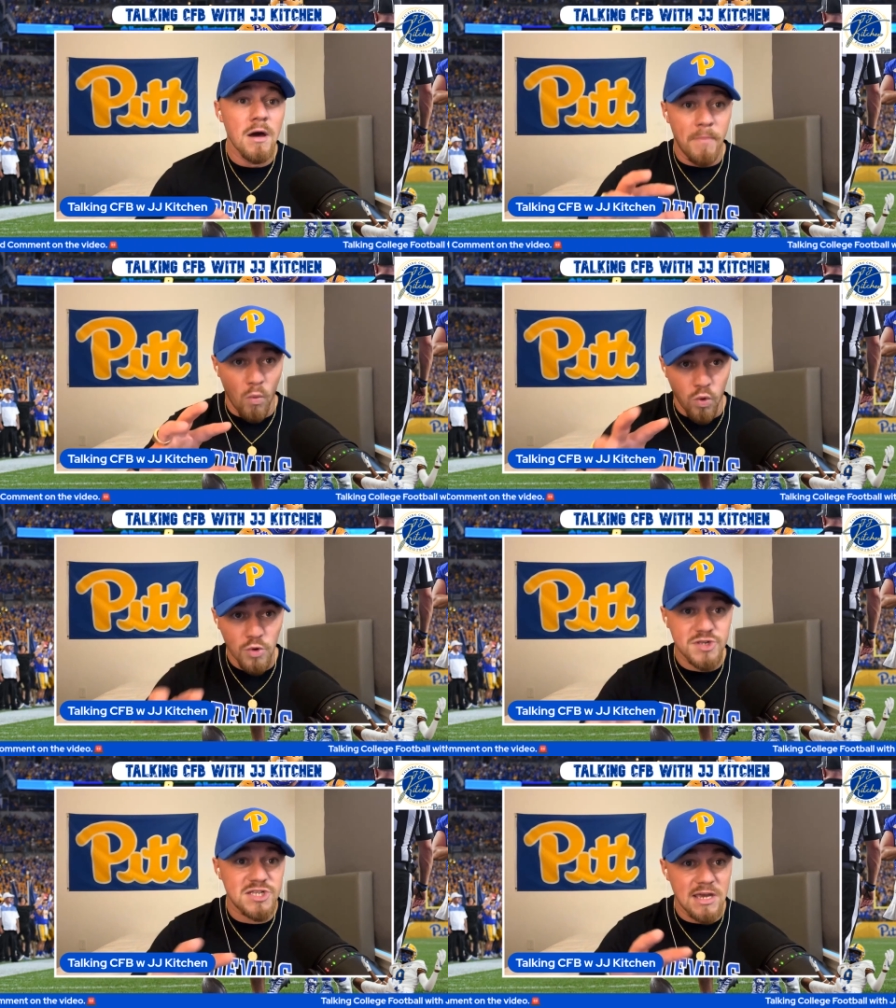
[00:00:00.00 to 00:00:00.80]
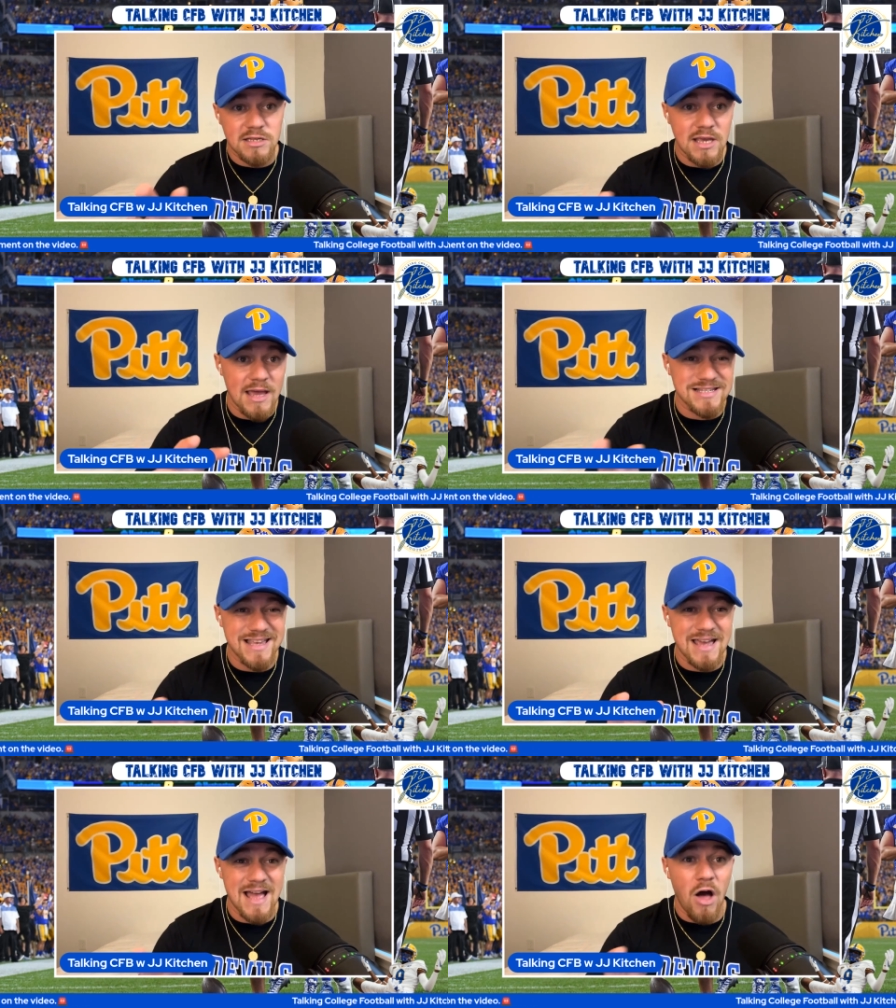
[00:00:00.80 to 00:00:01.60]
But we'll see as as
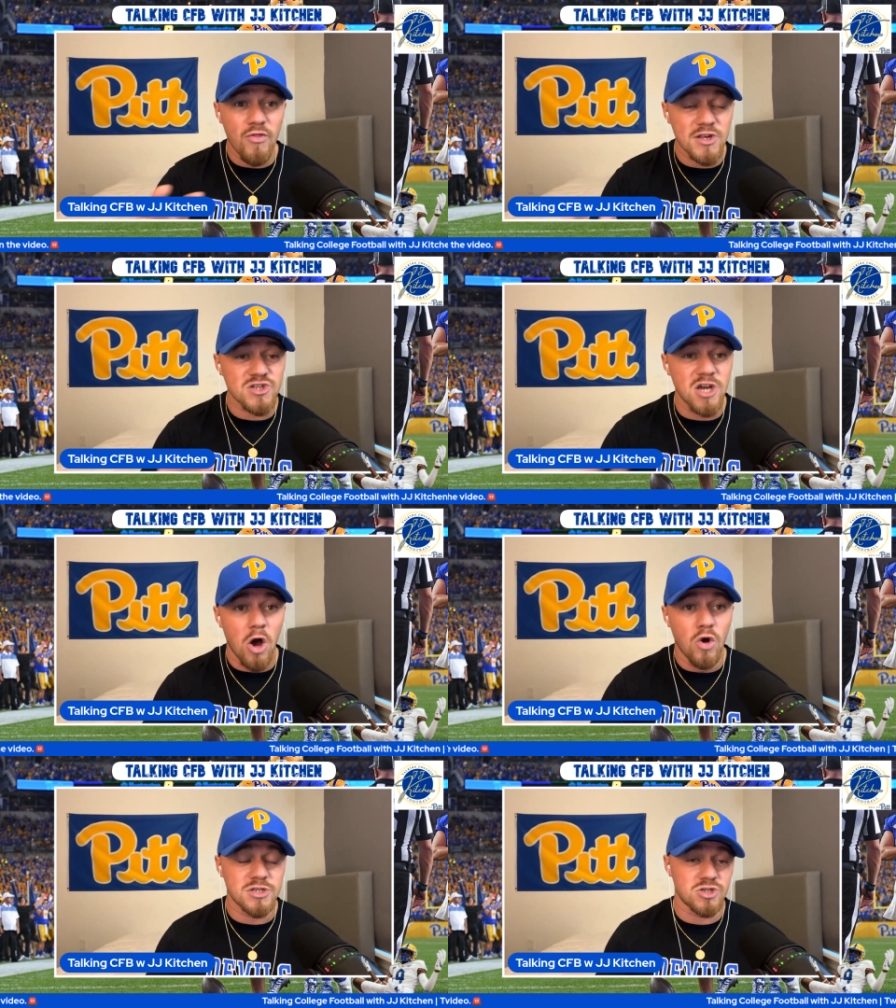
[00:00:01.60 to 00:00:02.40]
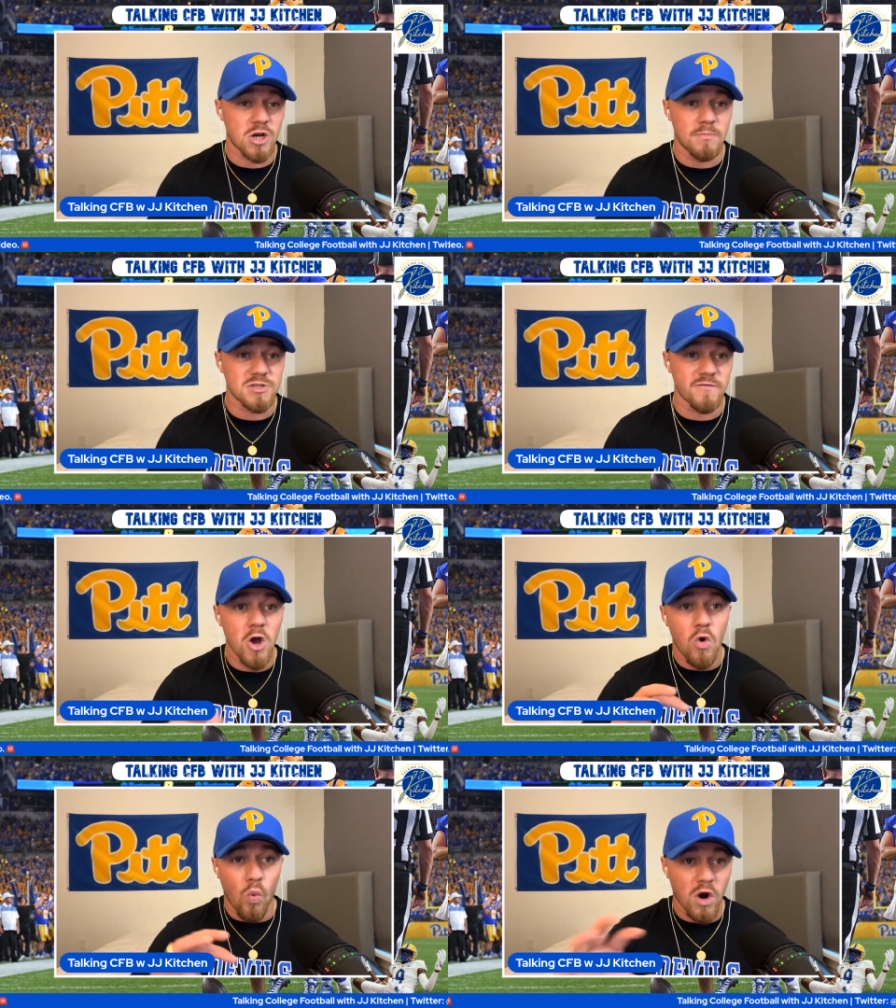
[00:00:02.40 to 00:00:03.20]
how this goes in terms of
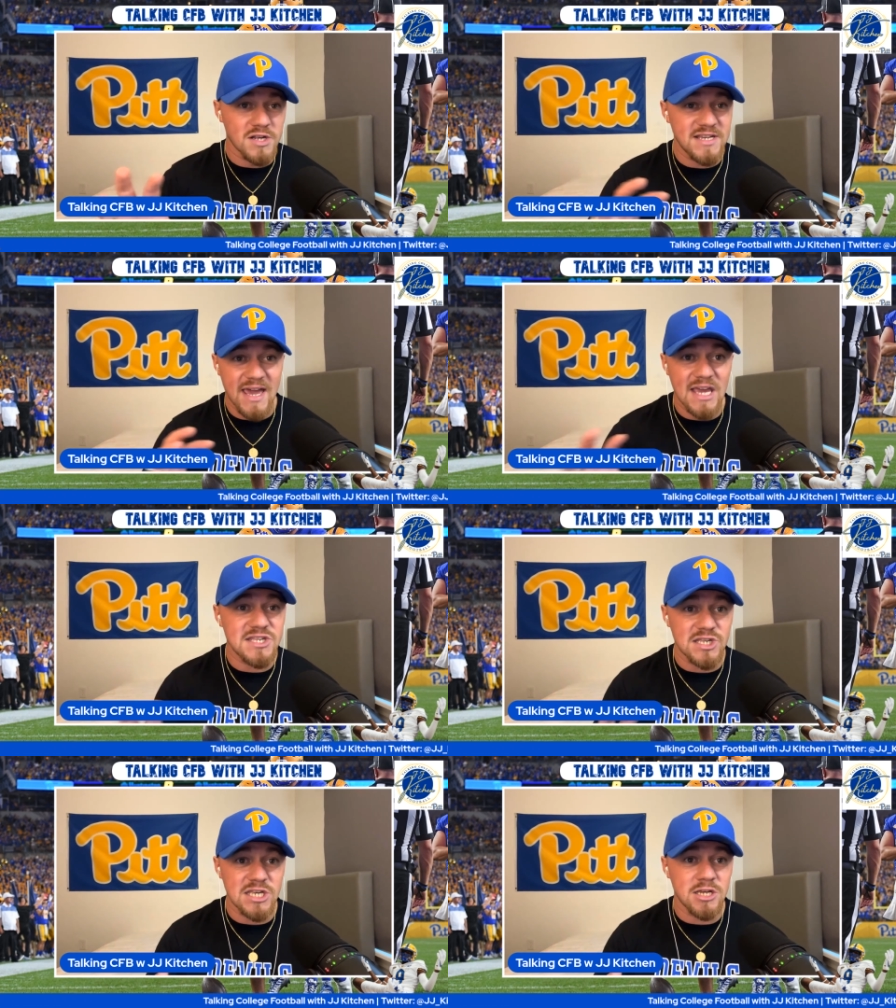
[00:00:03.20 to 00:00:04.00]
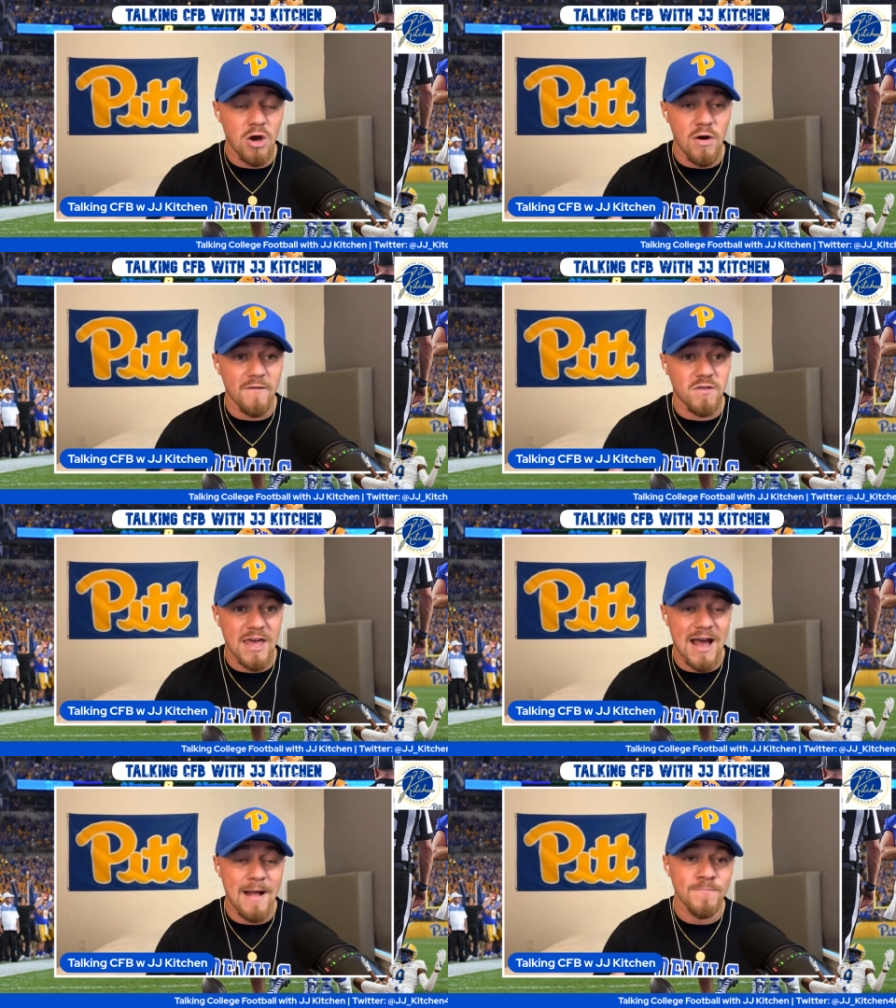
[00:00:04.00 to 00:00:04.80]
where does the ACC go after
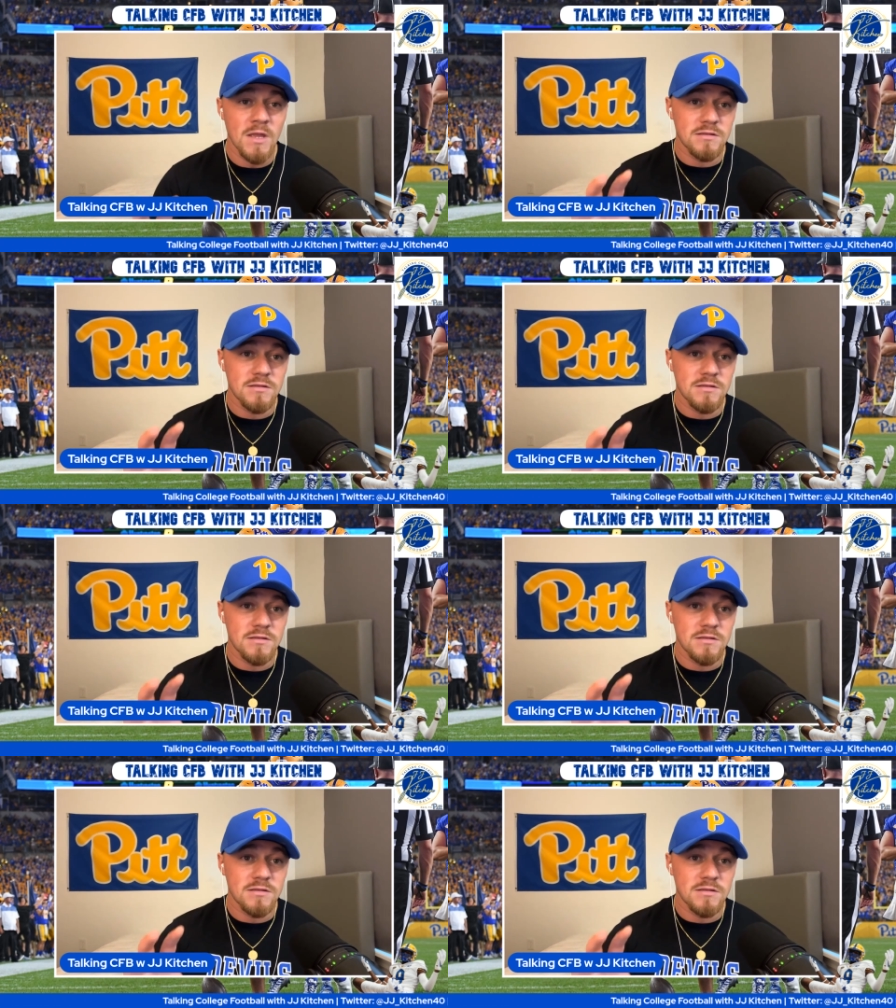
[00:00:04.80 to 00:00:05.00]
that?